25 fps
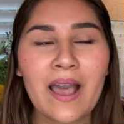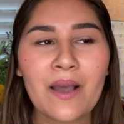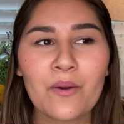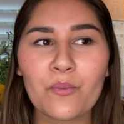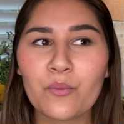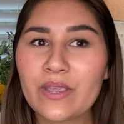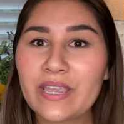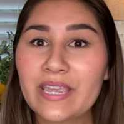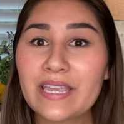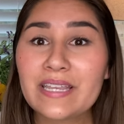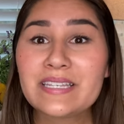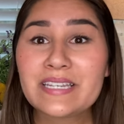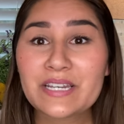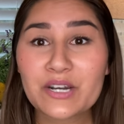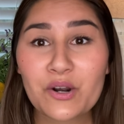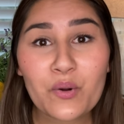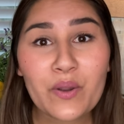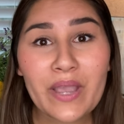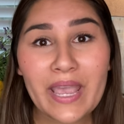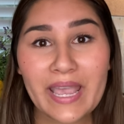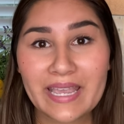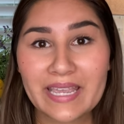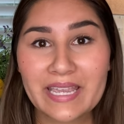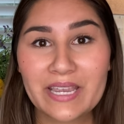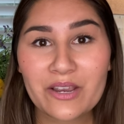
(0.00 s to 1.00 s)
We did
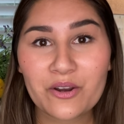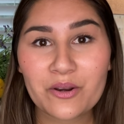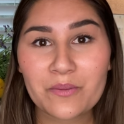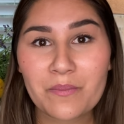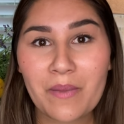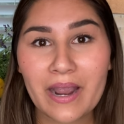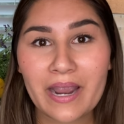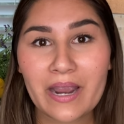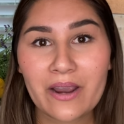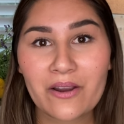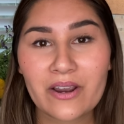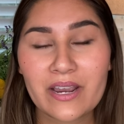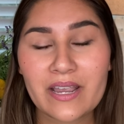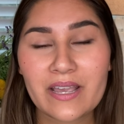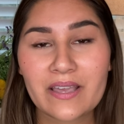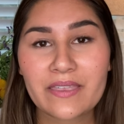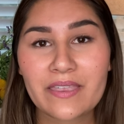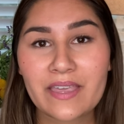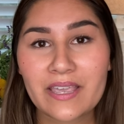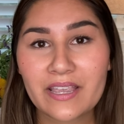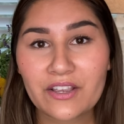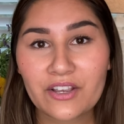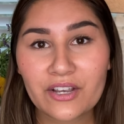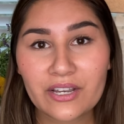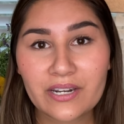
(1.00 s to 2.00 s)
okay here in my area,
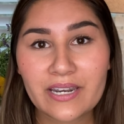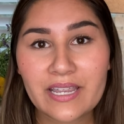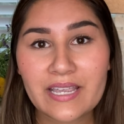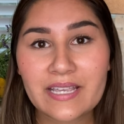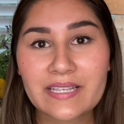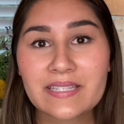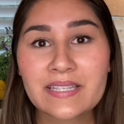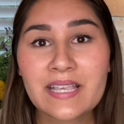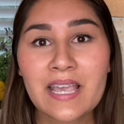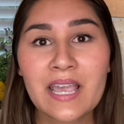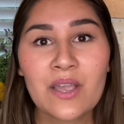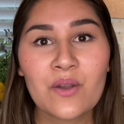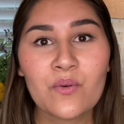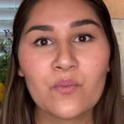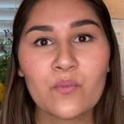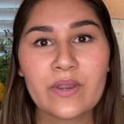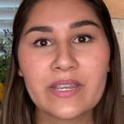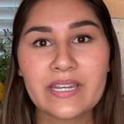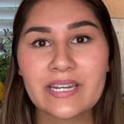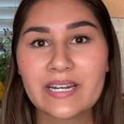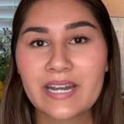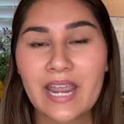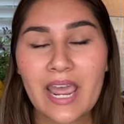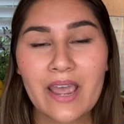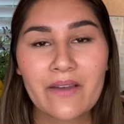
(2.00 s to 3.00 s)
thank goodness. We
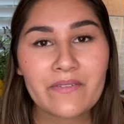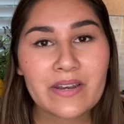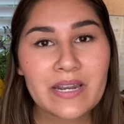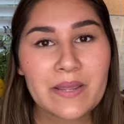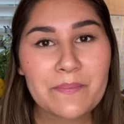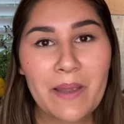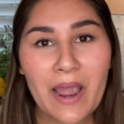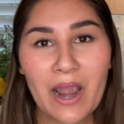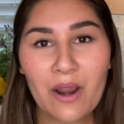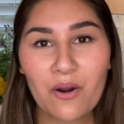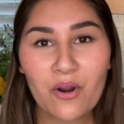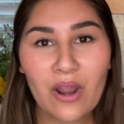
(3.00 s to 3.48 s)
didn't have any power